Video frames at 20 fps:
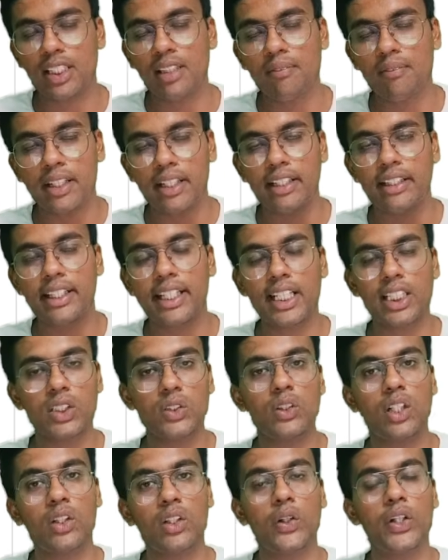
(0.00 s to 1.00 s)
but in case you
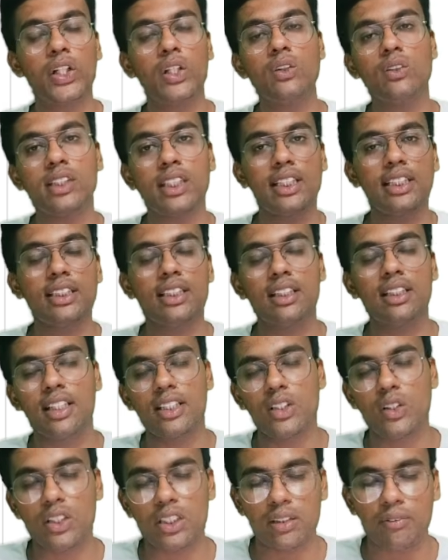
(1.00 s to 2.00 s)
are going to change the
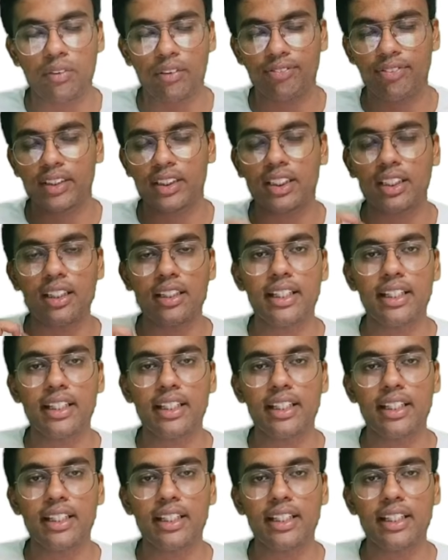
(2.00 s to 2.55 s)
resolution professional,